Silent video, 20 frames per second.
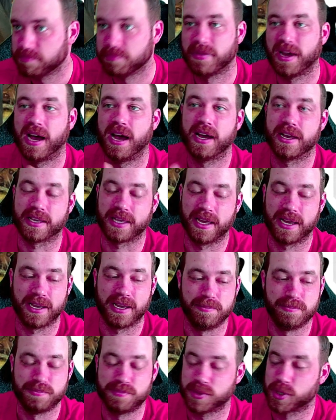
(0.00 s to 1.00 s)

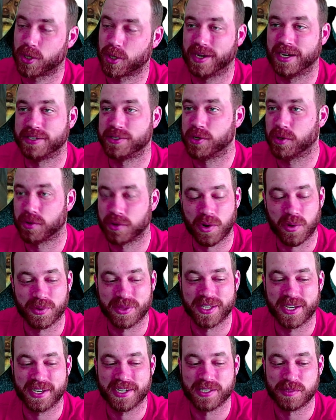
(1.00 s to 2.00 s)
I'm sorry, I don't know what
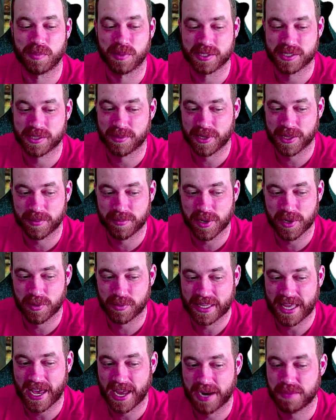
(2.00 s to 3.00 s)
that is, but somebody let me know what
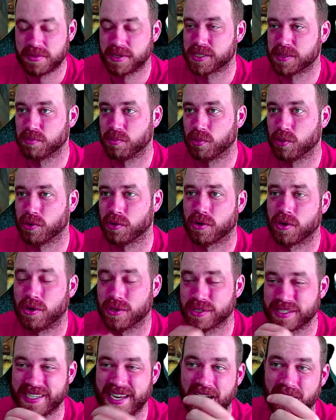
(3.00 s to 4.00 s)
the animation
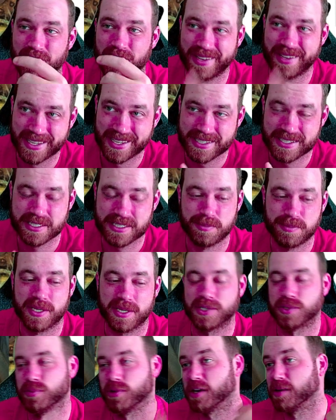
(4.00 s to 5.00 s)
protocols now is,
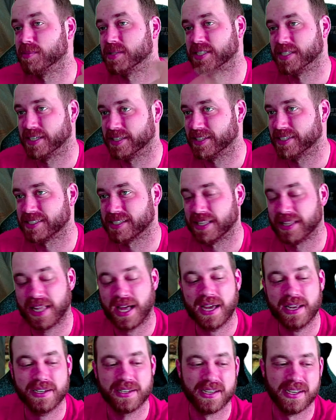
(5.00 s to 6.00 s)
because we're going to be seeing this a
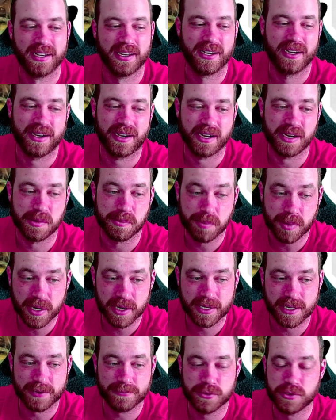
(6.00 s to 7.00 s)
lot.
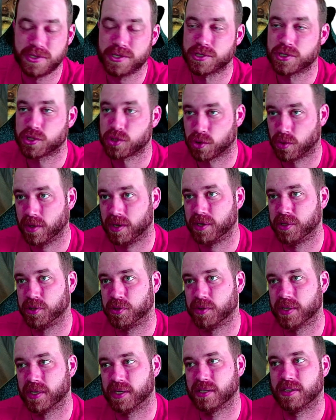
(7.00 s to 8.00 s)
But if you destroyed a
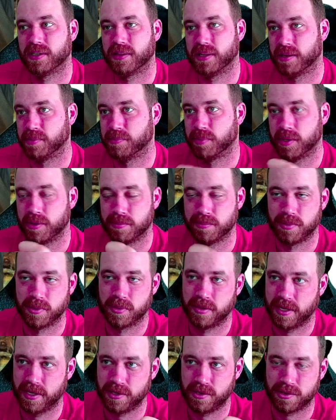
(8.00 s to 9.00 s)
unit,
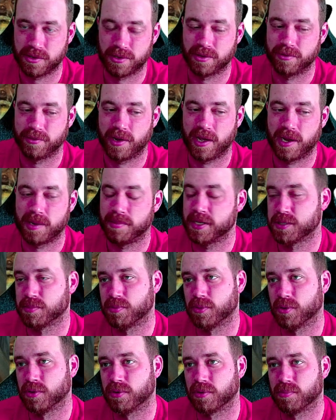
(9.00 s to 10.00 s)
then your reanimation
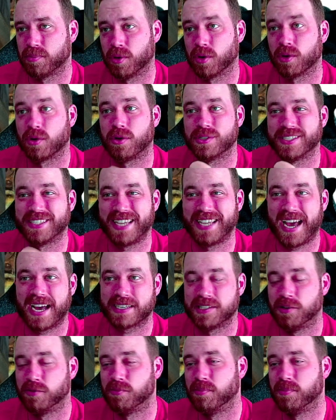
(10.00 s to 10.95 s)
protocols is active.